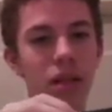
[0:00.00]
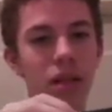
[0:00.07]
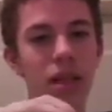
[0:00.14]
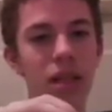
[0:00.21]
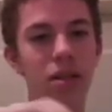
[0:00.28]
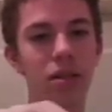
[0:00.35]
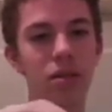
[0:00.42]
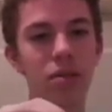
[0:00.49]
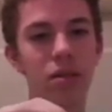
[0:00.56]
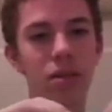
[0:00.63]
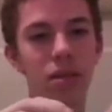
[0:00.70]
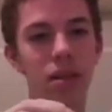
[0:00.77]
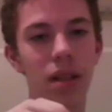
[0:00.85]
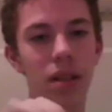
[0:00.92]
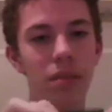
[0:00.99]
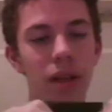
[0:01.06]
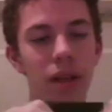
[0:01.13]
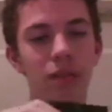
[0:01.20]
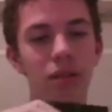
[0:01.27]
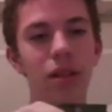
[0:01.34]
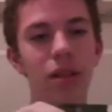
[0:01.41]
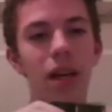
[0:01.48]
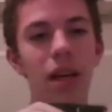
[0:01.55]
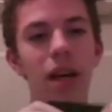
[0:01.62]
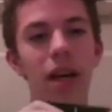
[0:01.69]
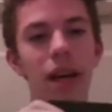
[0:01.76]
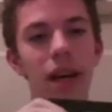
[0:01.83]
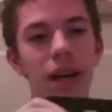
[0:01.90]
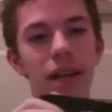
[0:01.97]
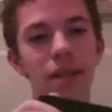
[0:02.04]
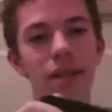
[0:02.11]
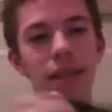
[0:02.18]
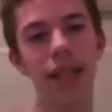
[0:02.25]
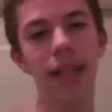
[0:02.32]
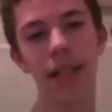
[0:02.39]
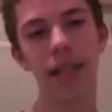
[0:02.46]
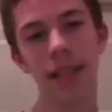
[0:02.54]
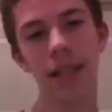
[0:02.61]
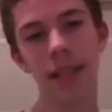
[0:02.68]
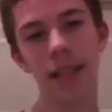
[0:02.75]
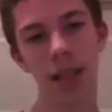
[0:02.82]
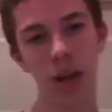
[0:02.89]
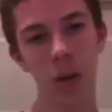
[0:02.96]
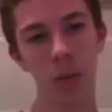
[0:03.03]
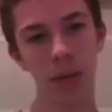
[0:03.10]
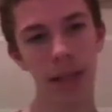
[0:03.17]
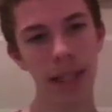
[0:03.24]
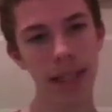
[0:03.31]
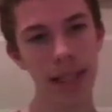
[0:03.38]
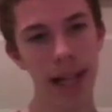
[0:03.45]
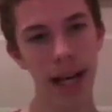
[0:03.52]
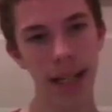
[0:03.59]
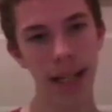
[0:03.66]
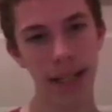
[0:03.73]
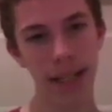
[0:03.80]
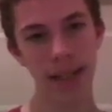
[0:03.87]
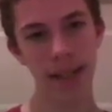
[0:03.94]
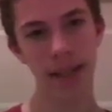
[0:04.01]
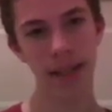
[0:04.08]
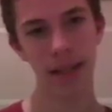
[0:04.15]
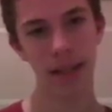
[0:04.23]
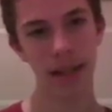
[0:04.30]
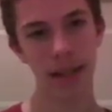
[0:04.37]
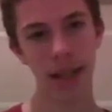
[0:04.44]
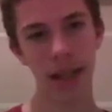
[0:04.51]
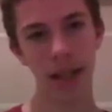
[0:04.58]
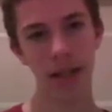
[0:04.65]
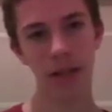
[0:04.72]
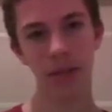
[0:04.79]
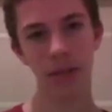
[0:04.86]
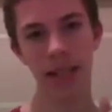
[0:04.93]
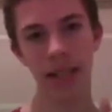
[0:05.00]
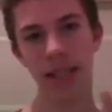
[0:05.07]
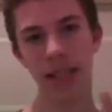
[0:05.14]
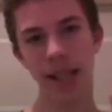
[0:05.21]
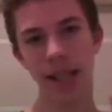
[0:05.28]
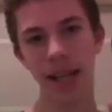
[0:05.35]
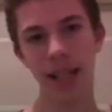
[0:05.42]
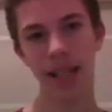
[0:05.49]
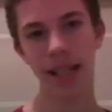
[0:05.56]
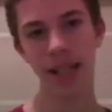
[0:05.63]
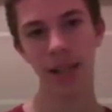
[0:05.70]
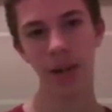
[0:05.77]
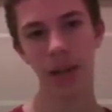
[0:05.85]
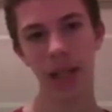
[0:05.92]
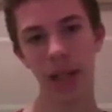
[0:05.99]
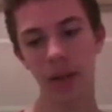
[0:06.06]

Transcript: These two slide back and forth. And I was thinking this could help with designs later with these sliding things, the way